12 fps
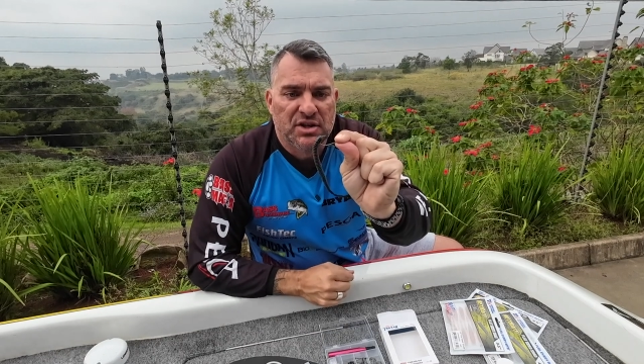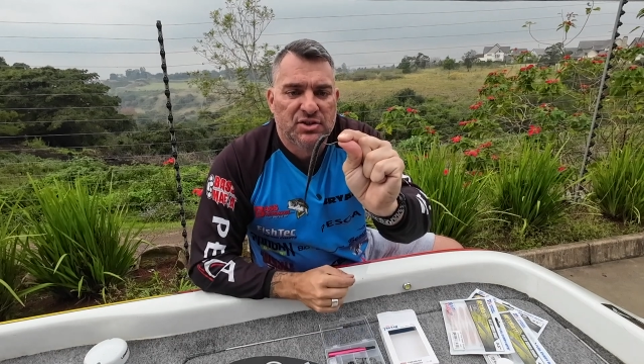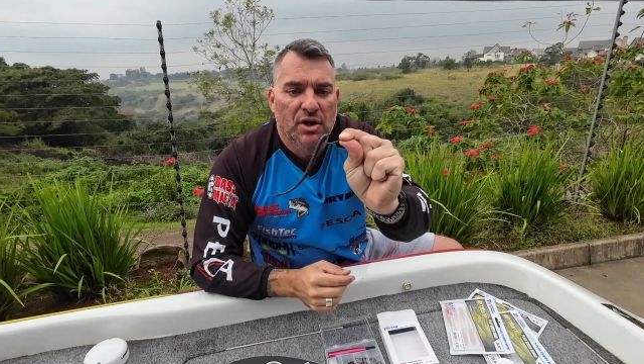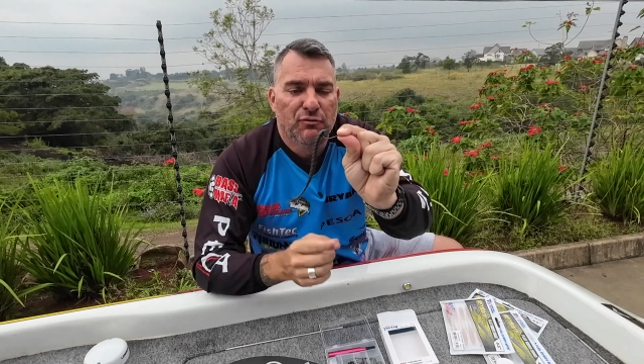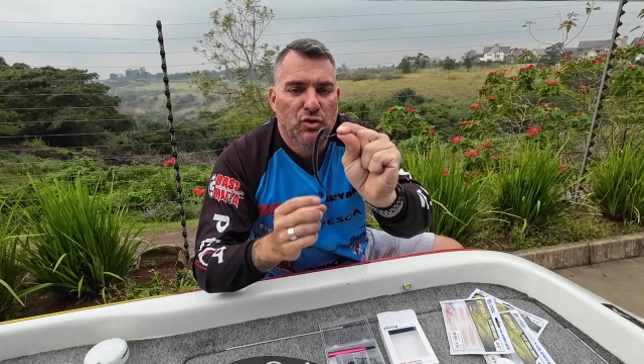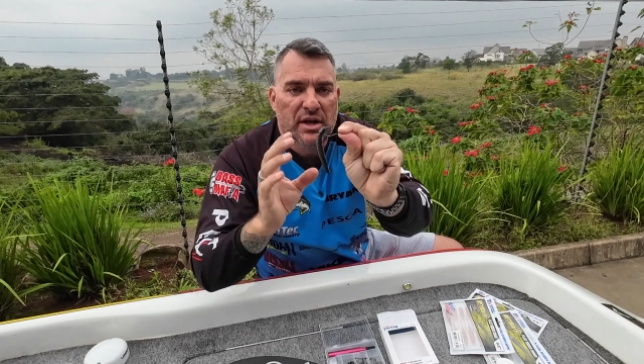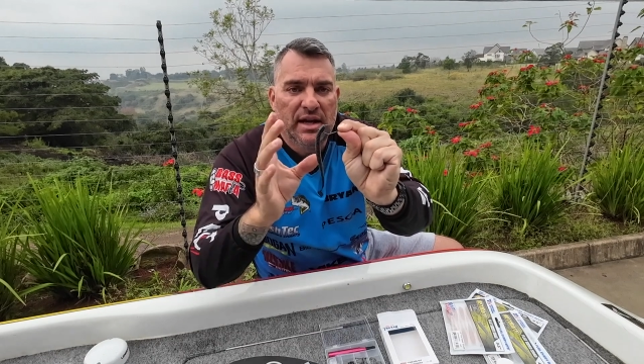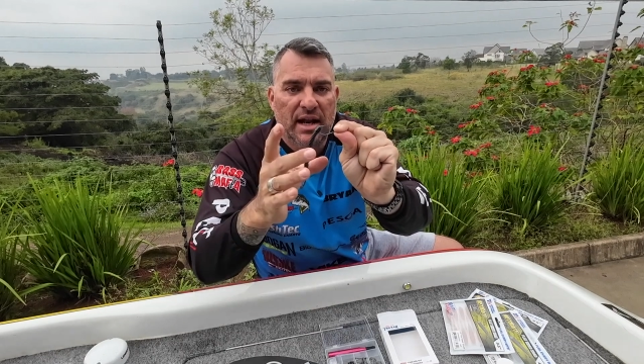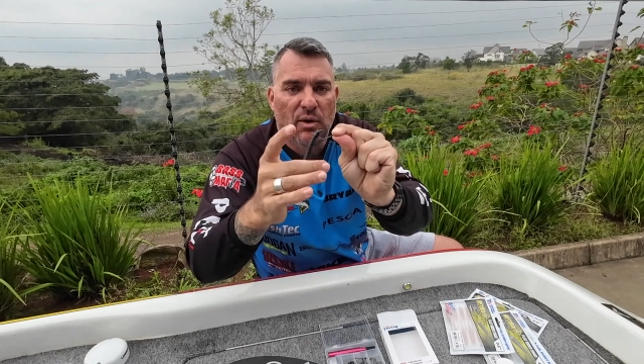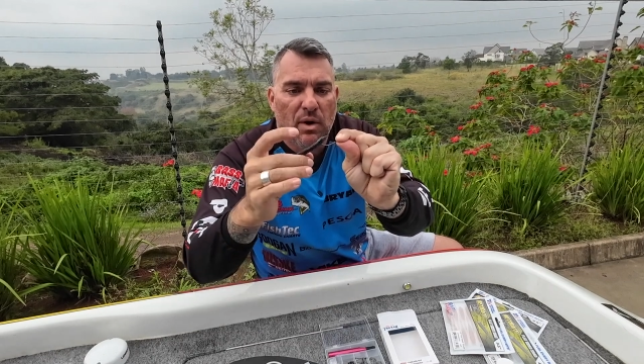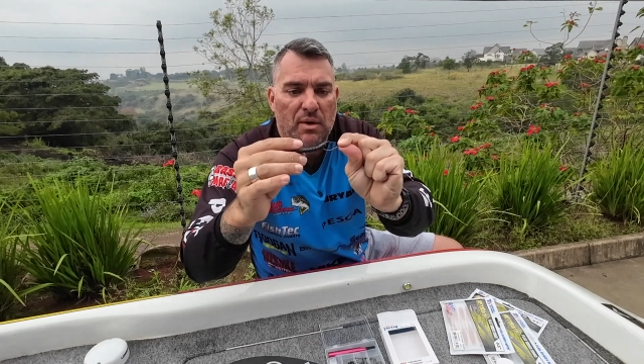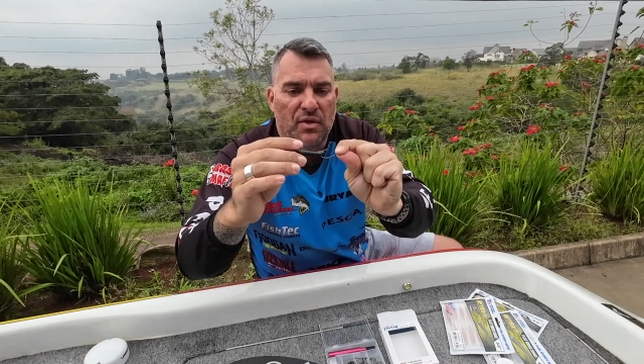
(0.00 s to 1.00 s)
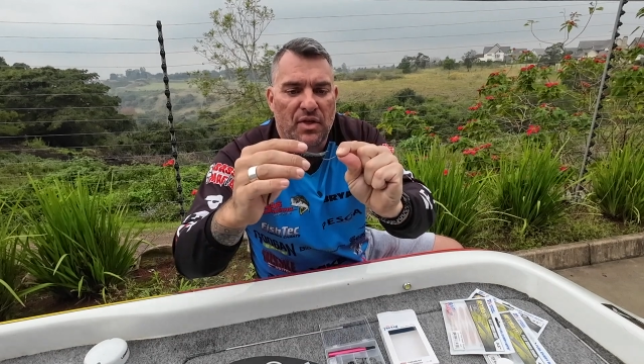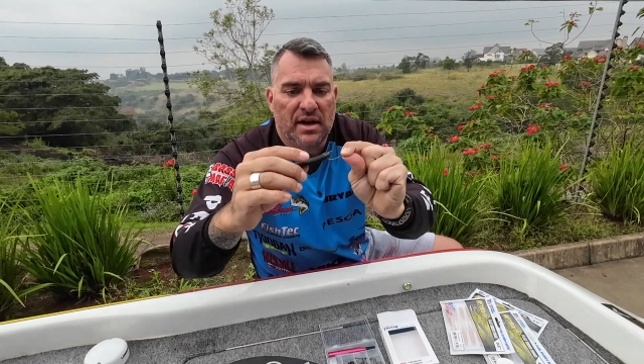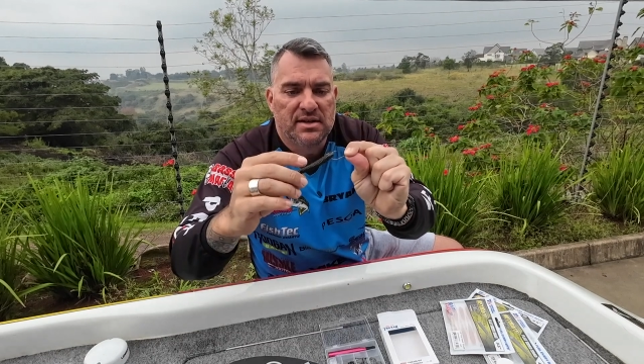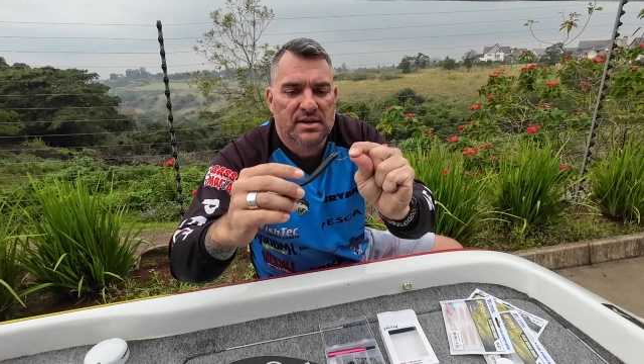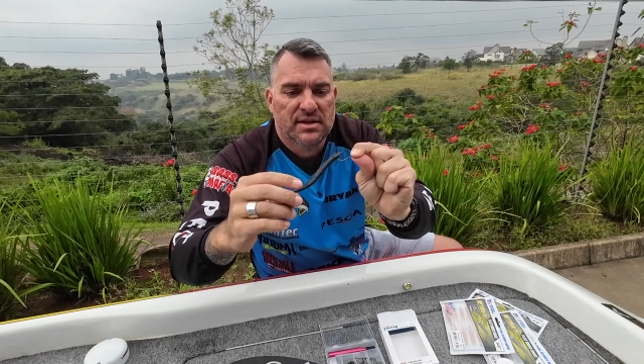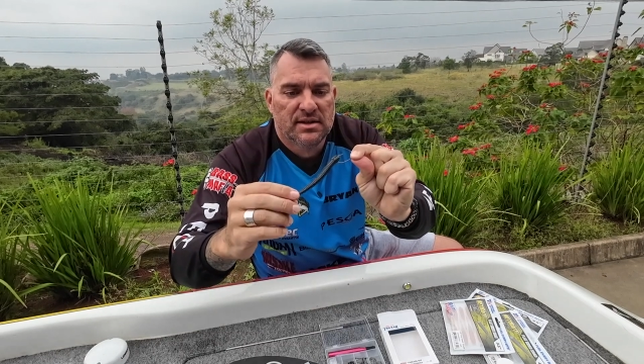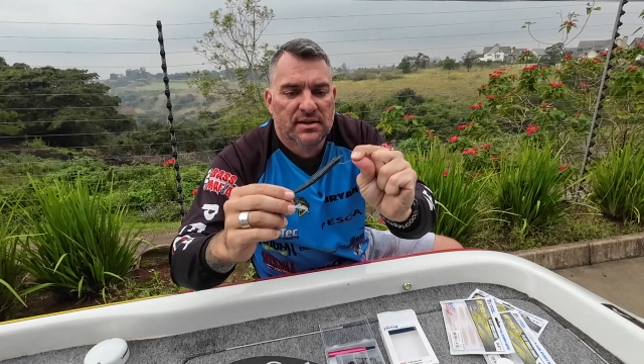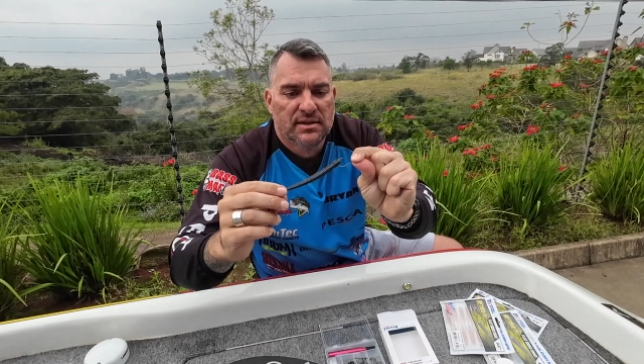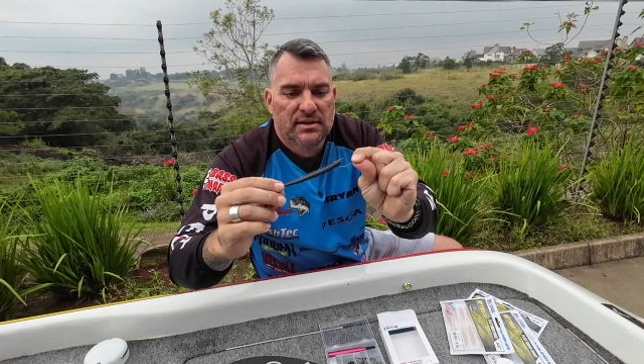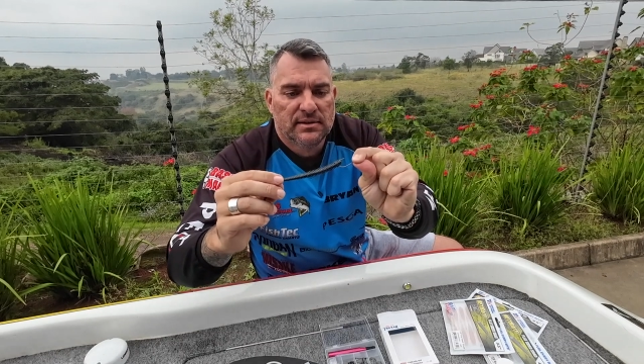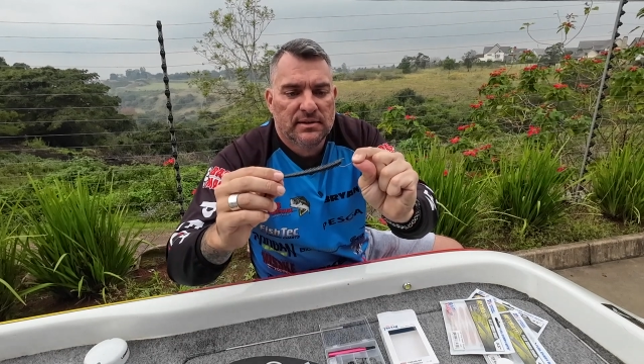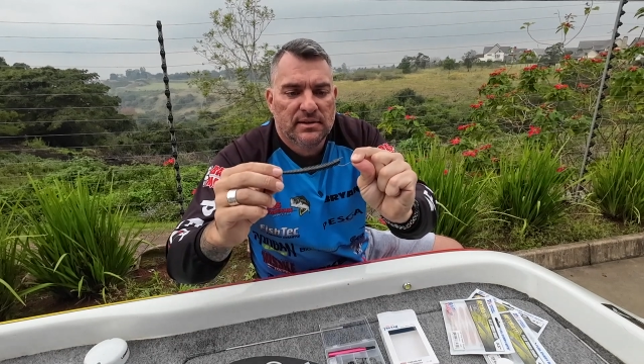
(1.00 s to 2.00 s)
So if you can get away with that,
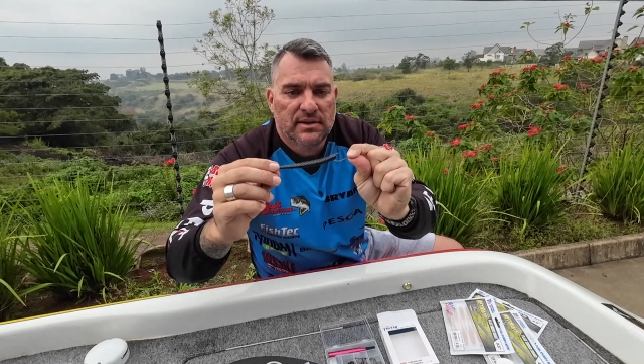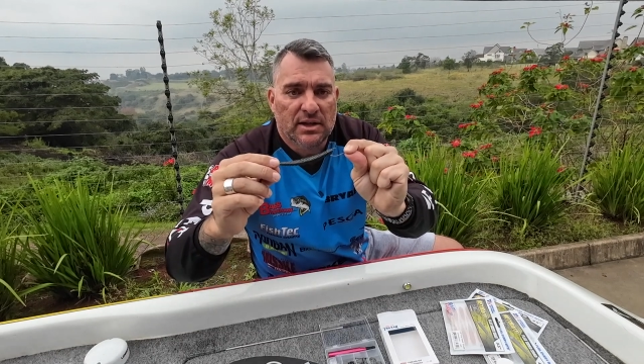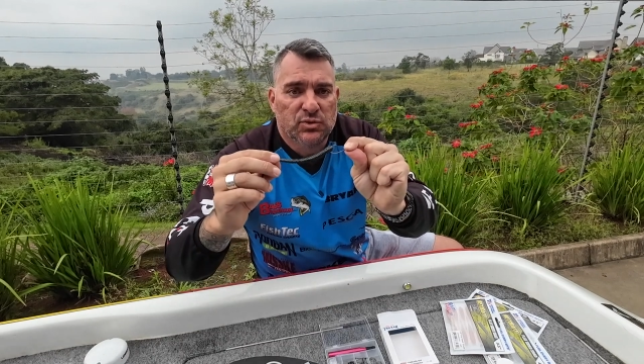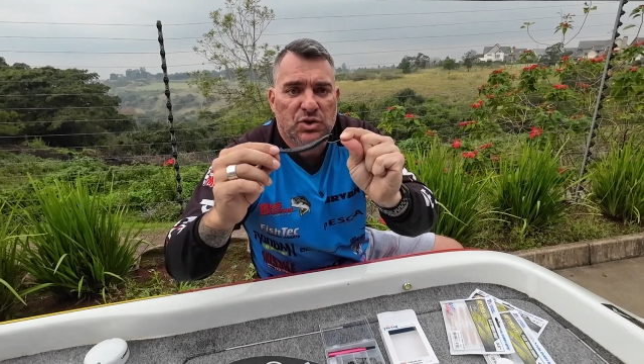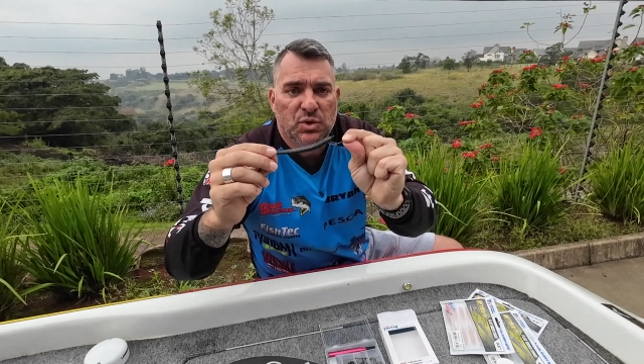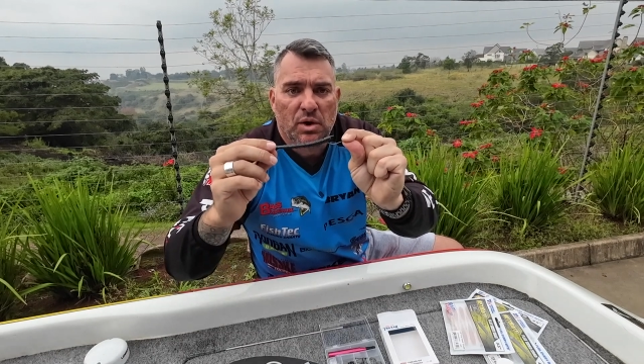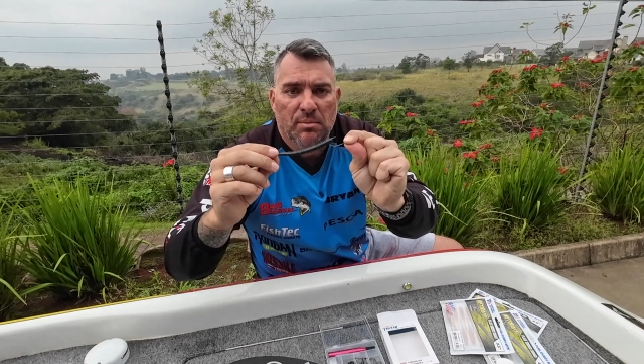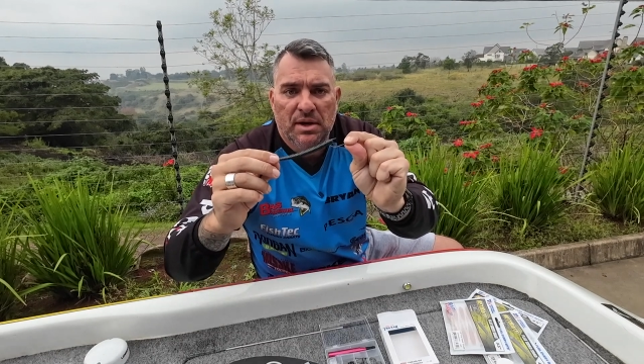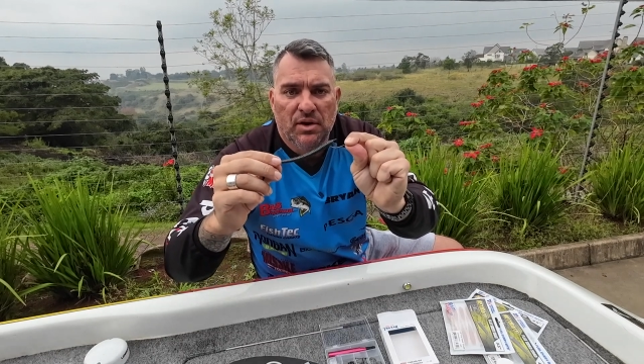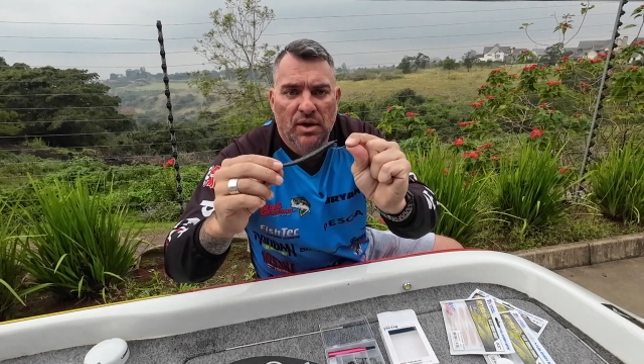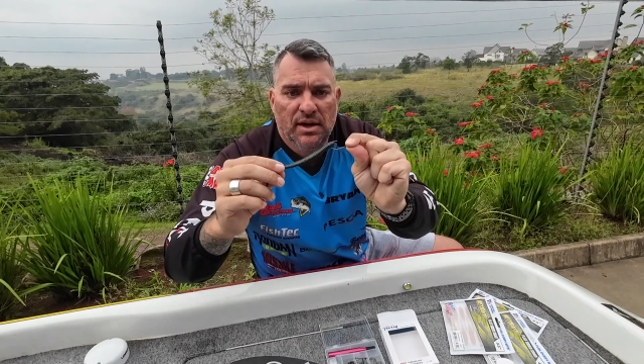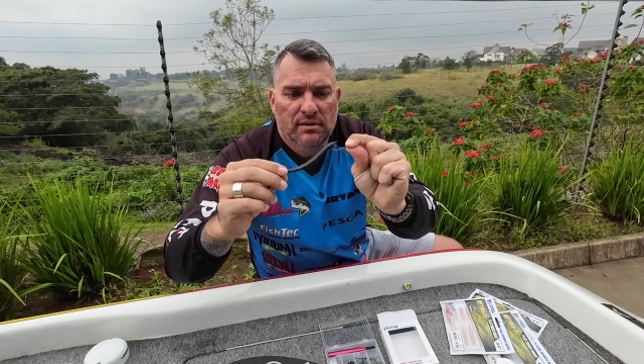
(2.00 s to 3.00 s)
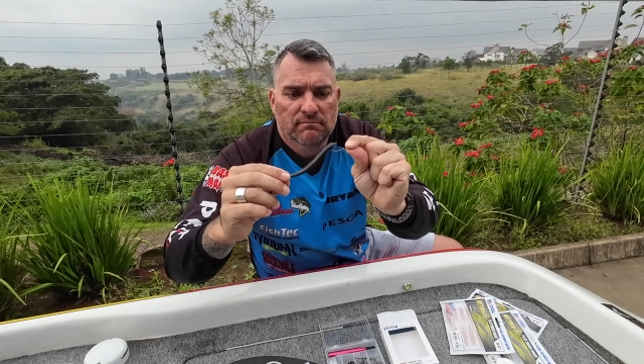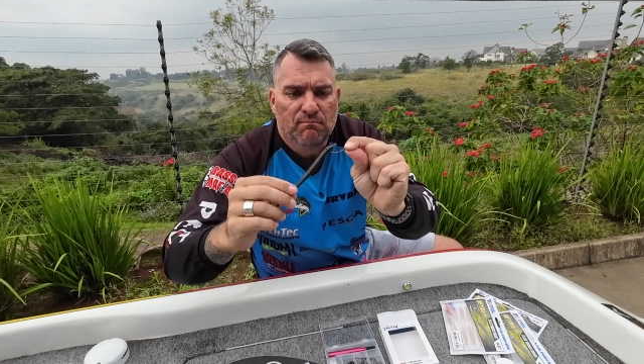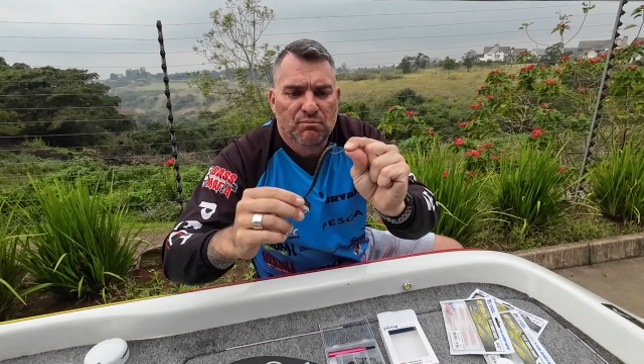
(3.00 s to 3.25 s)
that's what you want to be doing.